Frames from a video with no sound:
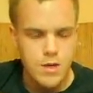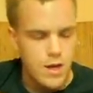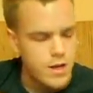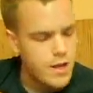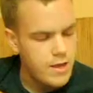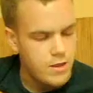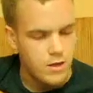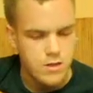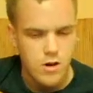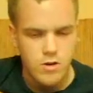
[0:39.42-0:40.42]
You can hear
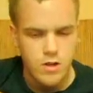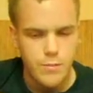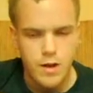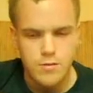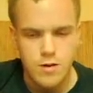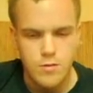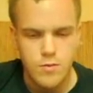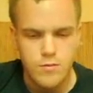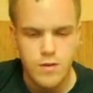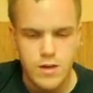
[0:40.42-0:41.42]
the guitar in the
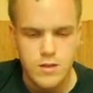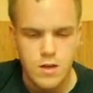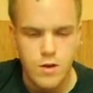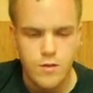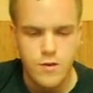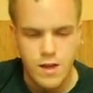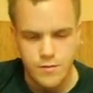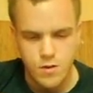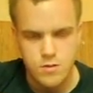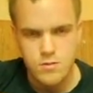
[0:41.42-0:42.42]
background roughly, so hopefully
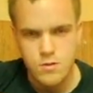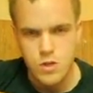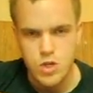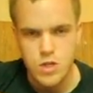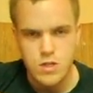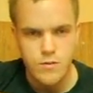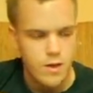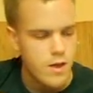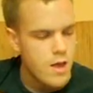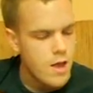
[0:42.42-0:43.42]
I've got the gist
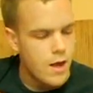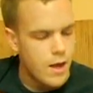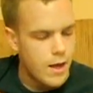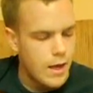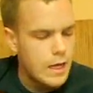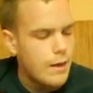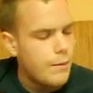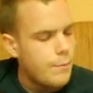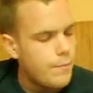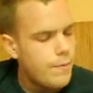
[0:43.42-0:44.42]
of it.
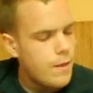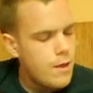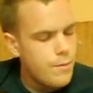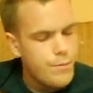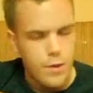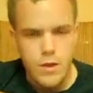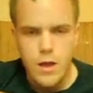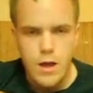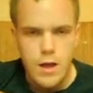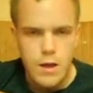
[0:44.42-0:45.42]

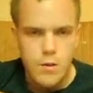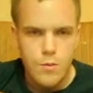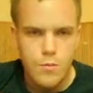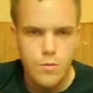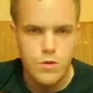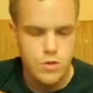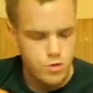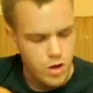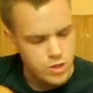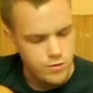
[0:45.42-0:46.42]
But the
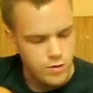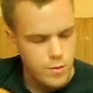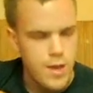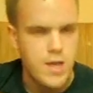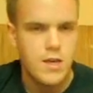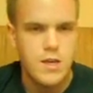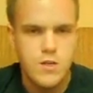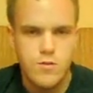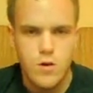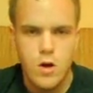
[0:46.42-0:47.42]
stretch you've got to make
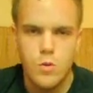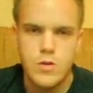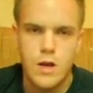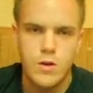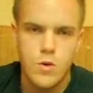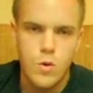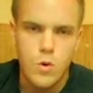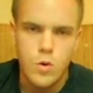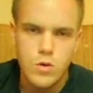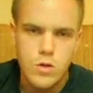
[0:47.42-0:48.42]
is you've got to hold down a
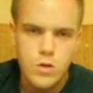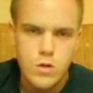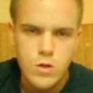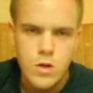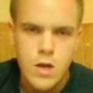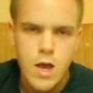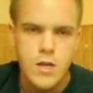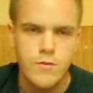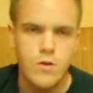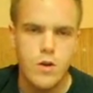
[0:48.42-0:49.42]
chord,
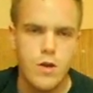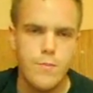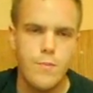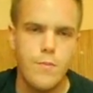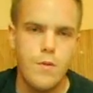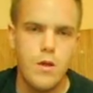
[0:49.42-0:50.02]
and you've got to